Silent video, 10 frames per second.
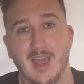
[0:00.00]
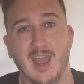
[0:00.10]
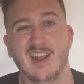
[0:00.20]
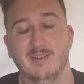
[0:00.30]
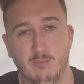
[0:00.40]

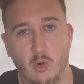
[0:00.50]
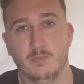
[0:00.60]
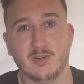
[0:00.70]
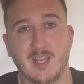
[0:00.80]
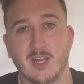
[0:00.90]
and more
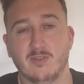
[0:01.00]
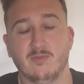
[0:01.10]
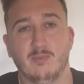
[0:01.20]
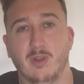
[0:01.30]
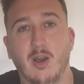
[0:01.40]
protection
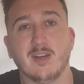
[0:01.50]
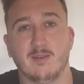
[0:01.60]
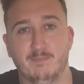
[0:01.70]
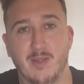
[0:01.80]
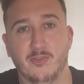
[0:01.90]
from the likes
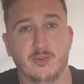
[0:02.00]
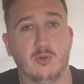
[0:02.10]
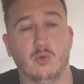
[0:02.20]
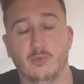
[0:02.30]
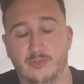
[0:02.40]
of Benton
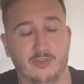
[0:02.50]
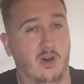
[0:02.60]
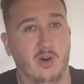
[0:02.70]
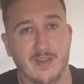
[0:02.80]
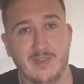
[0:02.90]
Court,
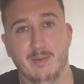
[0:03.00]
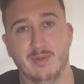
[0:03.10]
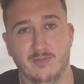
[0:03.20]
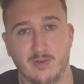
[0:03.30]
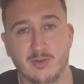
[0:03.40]
Sarr in that
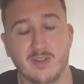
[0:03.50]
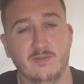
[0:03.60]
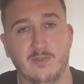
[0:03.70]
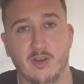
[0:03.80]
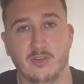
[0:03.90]
midfield in the
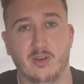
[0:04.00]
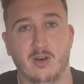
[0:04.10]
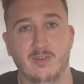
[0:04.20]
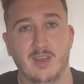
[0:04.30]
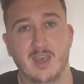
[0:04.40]
first
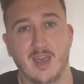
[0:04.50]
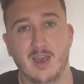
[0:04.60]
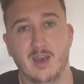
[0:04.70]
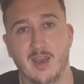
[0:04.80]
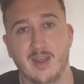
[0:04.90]
half
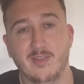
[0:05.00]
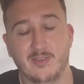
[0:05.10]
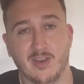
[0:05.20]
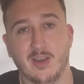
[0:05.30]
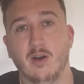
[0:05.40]
and in the
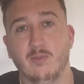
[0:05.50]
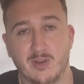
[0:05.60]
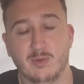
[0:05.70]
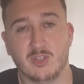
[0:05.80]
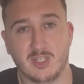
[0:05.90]
second half when
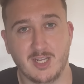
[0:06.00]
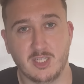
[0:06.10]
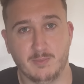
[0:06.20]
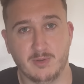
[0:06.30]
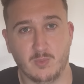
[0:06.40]
it was changed
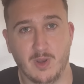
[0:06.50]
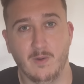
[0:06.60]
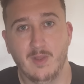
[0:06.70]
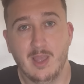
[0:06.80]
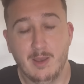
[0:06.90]
up as
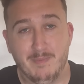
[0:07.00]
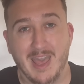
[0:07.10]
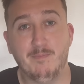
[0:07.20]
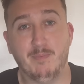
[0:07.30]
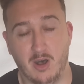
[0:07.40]
well.
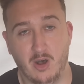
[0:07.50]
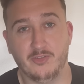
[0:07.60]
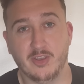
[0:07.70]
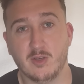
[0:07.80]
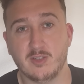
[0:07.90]
Better
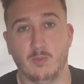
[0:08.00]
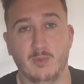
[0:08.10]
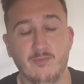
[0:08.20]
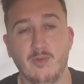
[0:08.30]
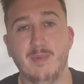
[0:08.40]
passing, because
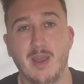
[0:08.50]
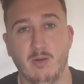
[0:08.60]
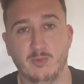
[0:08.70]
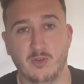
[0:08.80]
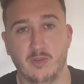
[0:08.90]
when Romero
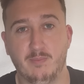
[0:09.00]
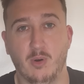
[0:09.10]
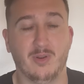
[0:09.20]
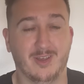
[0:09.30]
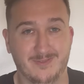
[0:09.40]
was on the
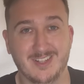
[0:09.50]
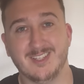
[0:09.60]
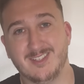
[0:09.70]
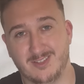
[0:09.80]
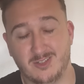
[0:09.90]
ball, and I think
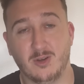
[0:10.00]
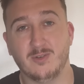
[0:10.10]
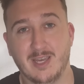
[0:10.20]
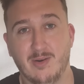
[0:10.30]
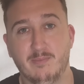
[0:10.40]
this
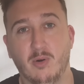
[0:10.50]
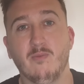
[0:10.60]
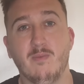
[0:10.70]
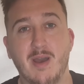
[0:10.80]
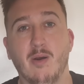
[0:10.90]
shows how important
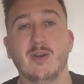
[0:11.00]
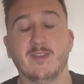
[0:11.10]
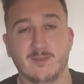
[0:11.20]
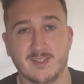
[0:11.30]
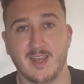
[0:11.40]
Romero is
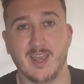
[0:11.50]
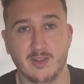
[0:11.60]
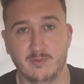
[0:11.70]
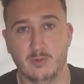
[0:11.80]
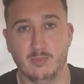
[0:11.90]
for staying at
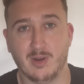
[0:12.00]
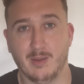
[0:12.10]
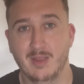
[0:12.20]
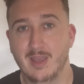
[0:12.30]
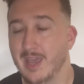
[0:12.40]
the football
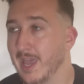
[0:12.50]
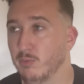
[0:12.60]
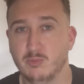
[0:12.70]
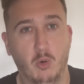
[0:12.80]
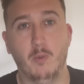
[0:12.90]
club, it
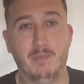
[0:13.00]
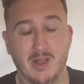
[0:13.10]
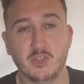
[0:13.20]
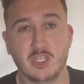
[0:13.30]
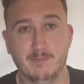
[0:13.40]
was more
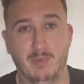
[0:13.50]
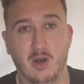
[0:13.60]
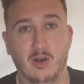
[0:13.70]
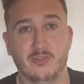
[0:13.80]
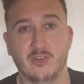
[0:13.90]
punchier
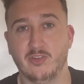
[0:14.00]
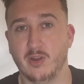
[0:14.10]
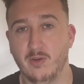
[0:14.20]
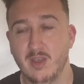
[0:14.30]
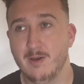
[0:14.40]
passes, you
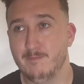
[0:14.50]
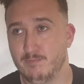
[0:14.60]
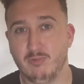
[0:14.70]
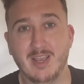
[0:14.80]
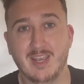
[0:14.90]
know,
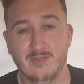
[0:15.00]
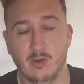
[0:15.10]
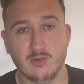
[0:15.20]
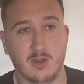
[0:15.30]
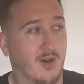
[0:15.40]
breaking
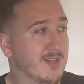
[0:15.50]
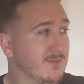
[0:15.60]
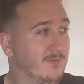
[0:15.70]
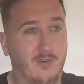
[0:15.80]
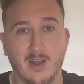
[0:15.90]
those lines
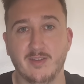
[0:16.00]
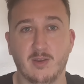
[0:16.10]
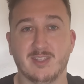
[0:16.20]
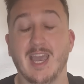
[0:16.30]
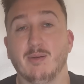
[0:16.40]
and finding
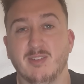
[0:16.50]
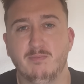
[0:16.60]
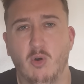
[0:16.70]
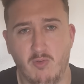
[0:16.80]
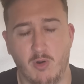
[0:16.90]
those gaps and
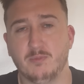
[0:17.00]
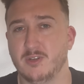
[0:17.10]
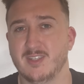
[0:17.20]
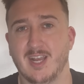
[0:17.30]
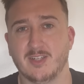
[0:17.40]
more
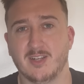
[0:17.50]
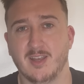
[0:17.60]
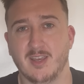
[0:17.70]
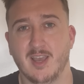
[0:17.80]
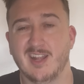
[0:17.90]
options
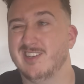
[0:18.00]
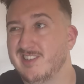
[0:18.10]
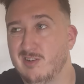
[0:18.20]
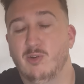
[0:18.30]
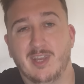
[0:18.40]
actually, and
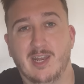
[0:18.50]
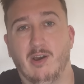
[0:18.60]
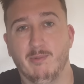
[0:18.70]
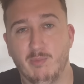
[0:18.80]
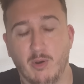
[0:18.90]
just looking
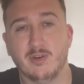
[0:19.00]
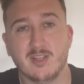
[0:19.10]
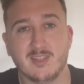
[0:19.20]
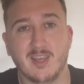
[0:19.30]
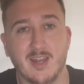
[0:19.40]
like we won't
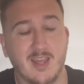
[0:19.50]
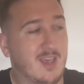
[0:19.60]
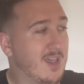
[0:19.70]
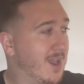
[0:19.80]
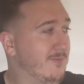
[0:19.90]
concede
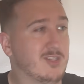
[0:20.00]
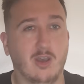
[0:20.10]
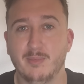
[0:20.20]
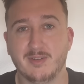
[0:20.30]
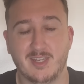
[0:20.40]
every
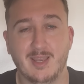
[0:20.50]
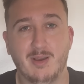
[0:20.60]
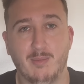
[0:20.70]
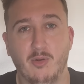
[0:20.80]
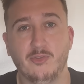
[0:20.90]
time a team
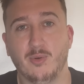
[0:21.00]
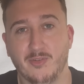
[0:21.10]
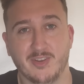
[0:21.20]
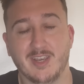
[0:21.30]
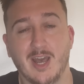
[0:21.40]
come onto
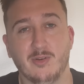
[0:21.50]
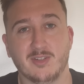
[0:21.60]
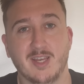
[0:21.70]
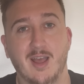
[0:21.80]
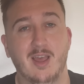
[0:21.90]
us and
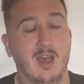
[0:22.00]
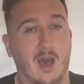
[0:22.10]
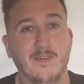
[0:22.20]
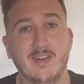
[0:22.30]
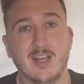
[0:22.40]
counter-attack.
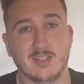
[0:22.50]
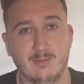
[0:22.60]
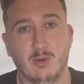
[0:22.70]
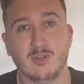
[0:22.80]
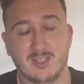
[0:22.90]
I think that's the
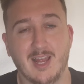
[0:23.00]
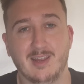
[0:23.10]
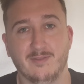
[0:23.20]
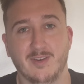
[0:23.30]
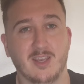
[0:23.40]
most
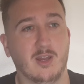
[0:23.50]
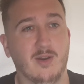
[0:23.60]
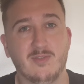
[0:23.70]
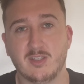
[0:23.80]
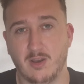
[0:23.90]
telling thing. You know,
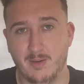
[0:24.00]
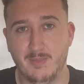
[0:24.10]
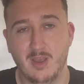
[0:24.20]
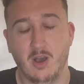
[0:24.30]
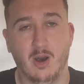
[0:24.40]
every time
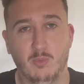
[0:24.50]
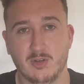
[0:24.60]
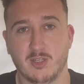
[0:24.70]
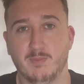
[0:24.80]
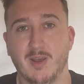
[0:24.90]
I
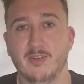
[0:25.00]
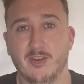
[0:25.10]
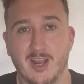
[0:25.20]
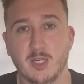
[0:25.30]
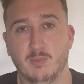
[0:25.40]
watch us play
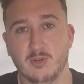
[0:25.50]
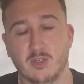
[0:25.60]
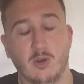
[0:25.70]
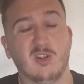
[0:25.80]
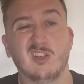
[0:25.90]
under Ange
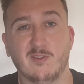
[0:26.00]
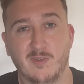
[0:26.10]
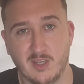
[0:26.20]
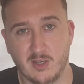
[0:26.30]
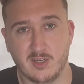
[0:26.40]
Postecoglou, you just
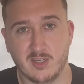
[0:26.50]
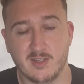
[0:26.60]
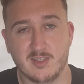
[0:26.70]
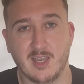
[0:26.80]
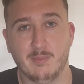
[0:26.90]
think you're going to
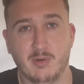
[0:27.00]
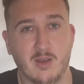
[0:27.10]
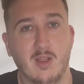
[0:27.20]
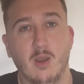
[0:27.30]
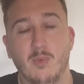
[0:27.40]
concede,
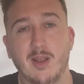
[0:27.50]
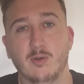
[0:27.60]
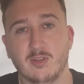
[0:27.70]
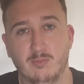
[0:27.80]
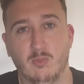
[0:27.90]
but we
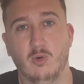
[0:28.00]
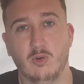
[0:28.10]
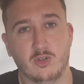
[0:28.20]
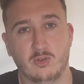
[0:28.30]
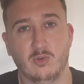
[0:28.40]
looked more
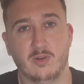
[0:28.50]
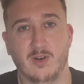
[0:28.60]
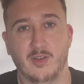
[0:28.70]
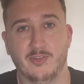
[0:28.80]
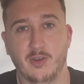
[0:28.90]
assured of
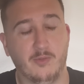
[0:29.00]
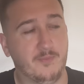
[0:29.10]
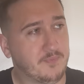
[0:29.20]
ourselves.